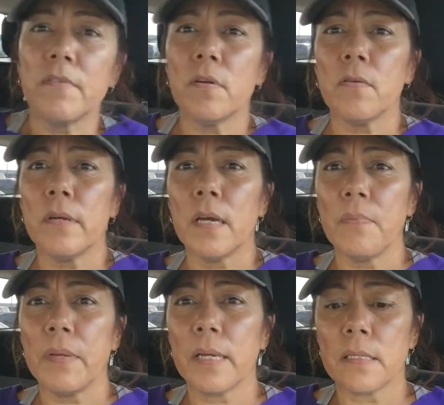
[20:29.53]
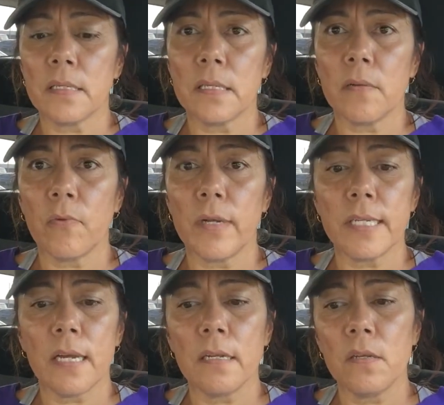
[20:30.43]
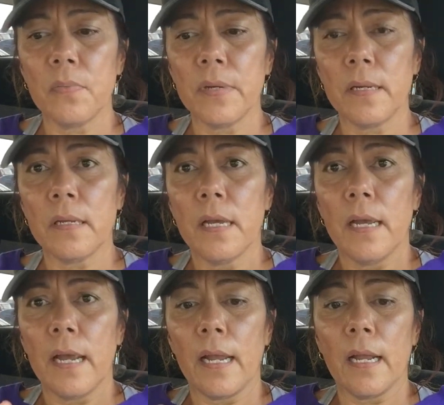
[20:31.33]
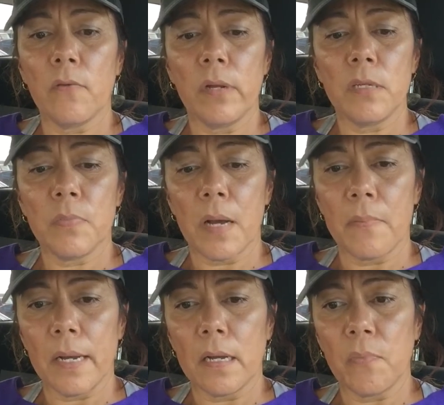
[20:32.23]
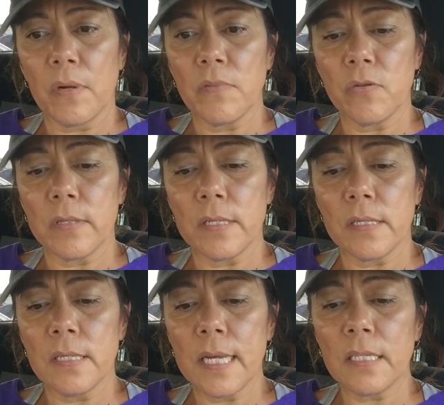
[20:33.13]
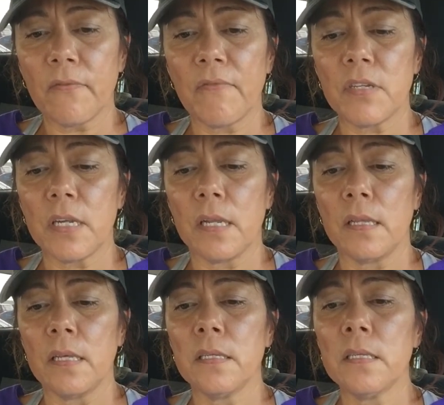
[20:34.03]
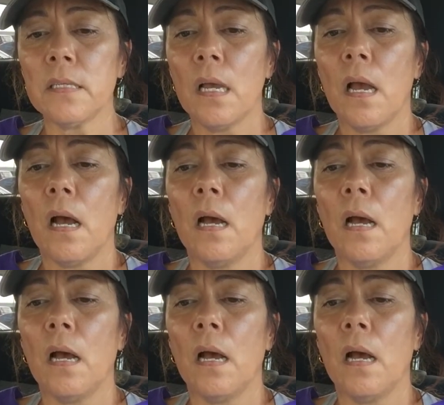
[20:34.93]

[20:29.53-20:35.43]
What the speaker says: to hurry up because the sun went down a little bit. And I don't want it to pop back up when I'm doing this. This has 15. And this is